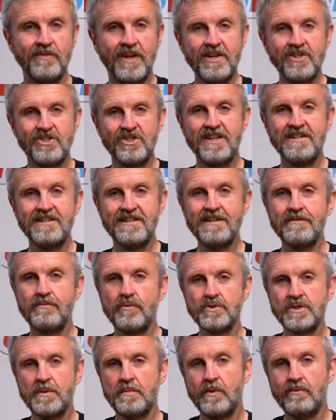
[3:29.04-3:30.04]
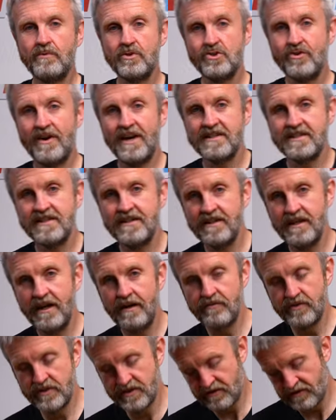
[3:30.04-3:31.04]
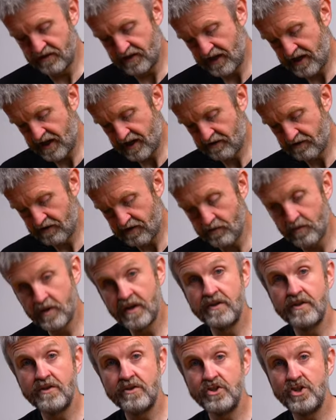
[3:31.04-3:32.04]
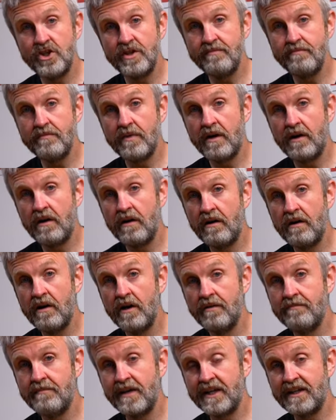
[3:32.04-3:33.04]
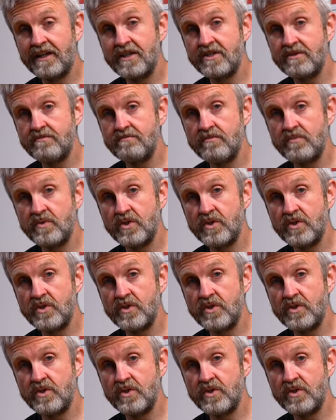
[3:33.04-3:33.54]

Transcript: HJC have also put retracting covers on the area where the chin bar mechanism